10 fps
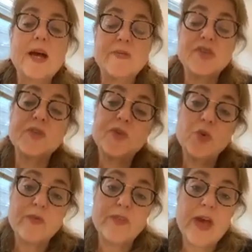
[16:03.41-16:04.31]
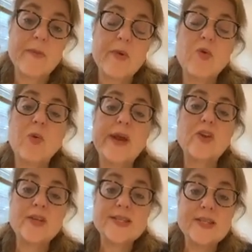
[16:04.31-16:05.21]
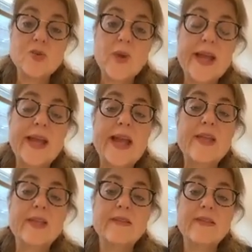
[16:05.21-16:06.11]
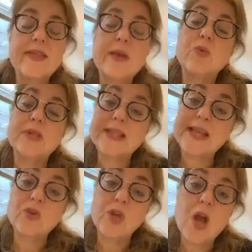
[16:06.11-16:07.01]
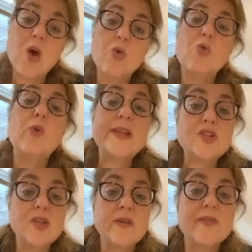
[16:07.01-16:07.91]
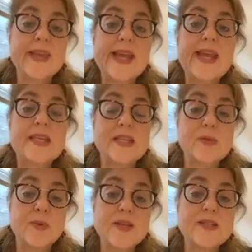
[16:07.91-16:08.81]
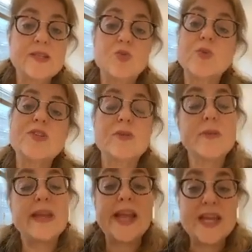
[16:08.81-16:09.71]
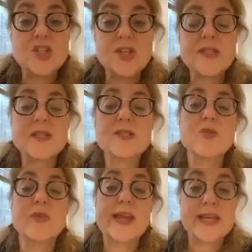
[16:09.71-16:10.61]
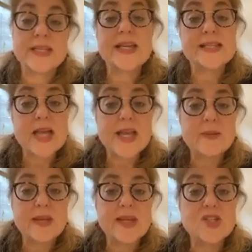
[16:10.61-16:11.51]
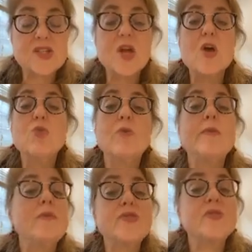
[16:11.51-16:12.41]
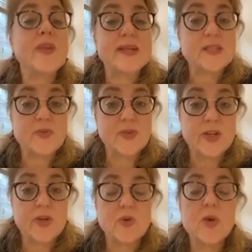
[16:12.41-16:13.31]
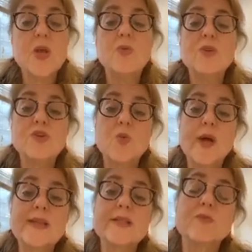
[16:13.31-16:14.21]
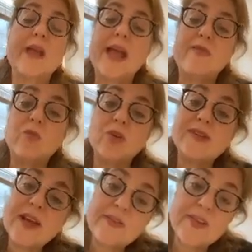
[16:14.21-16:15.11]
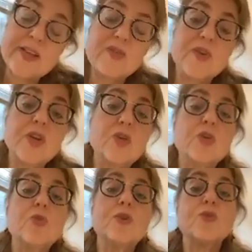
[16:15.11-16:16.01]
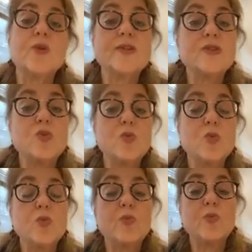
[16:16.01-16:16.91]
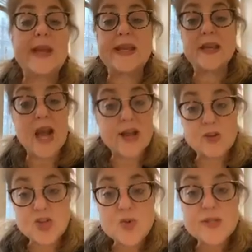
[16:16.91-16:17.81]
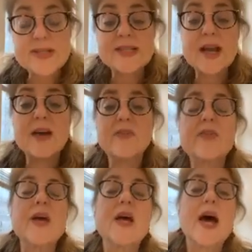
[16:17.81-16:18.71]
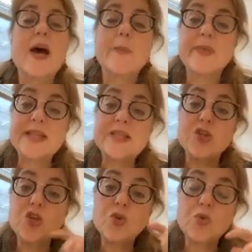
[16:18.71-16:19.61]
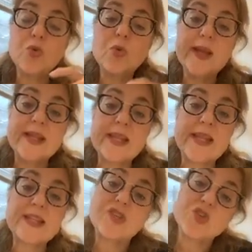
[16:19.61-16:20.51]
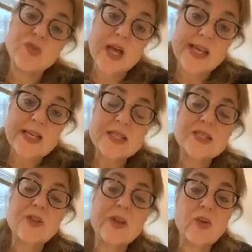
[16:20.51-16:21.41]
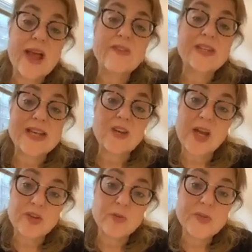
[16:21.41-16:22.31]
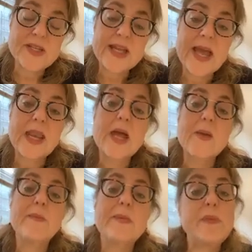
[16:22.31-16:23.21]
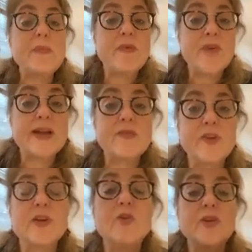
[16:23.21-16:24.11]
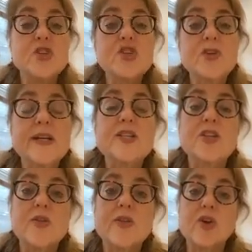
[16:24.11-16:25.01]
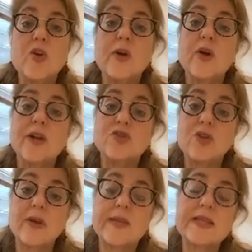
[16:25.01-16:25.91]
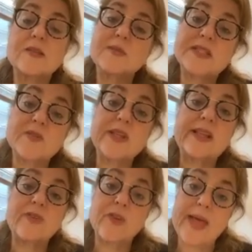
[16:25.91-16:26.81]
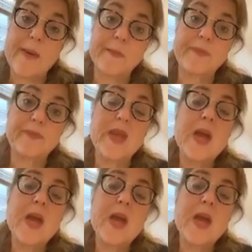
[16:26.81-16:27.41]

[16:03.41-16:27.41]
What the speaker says: There's a few of them where you can send away and they will let you know which of the antidepressants or which of the medications or the anti-anxiety medications will be most effective for you, which ones may have more side effects for you, which ones you may need higher doses of. It's a new science, so they don't have it down 100% yet, but people find it very reassuring to know that they're going on a drug that's specifically for them.